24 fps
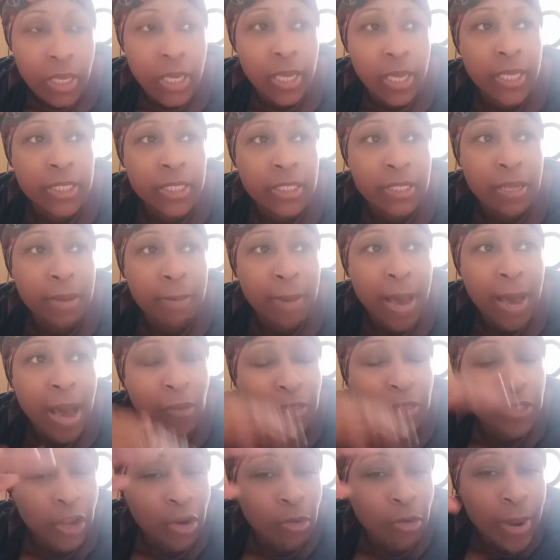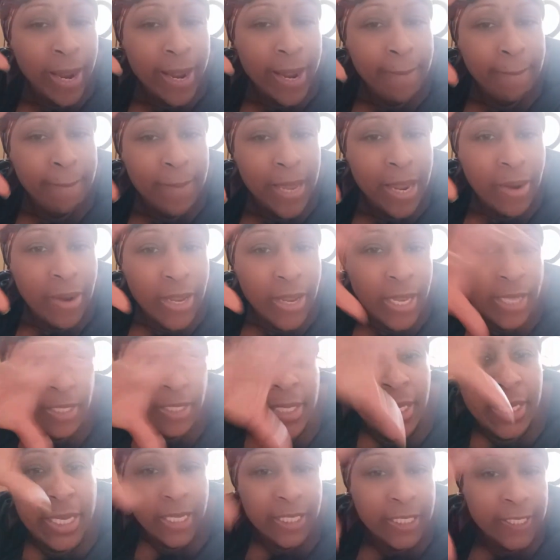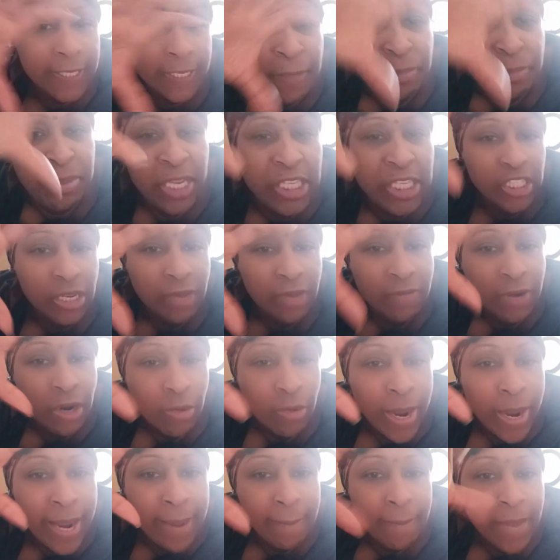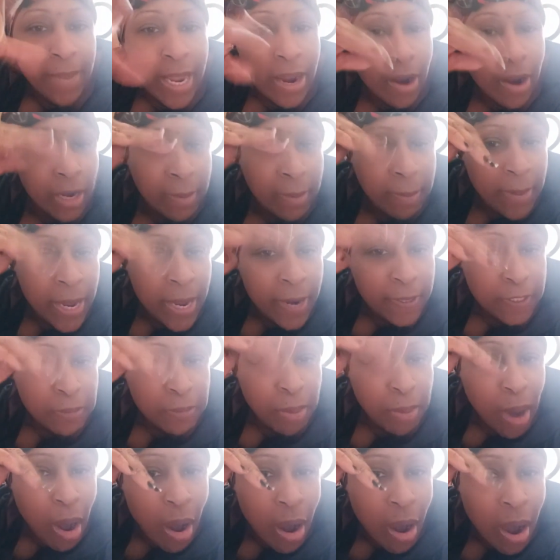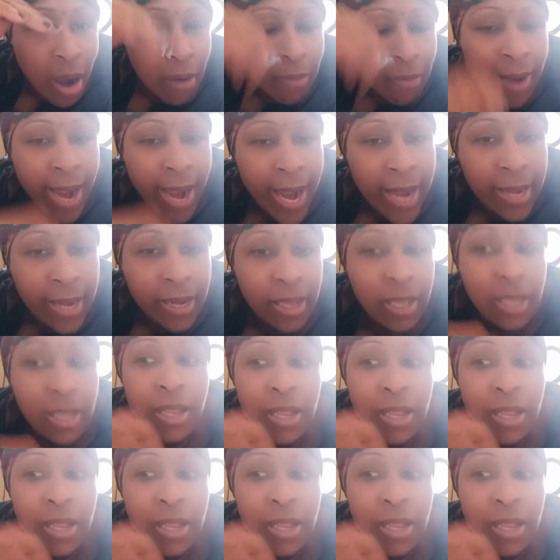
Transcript: is about the great bear. It is a depiction of a great bear, the bear's paw, right?